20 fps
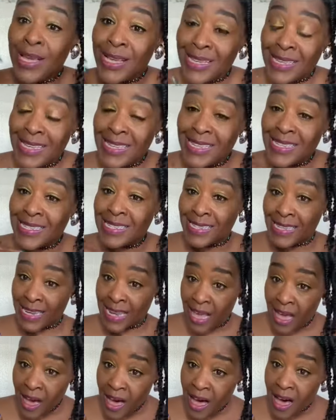is
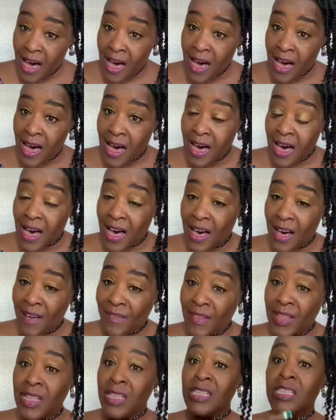love,
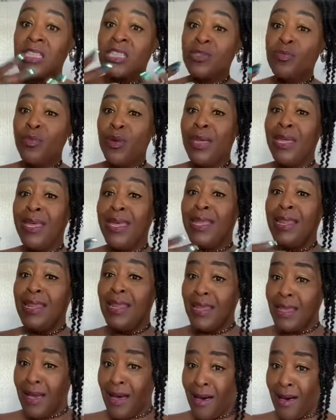sweet
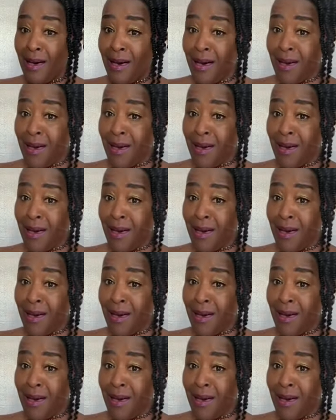love.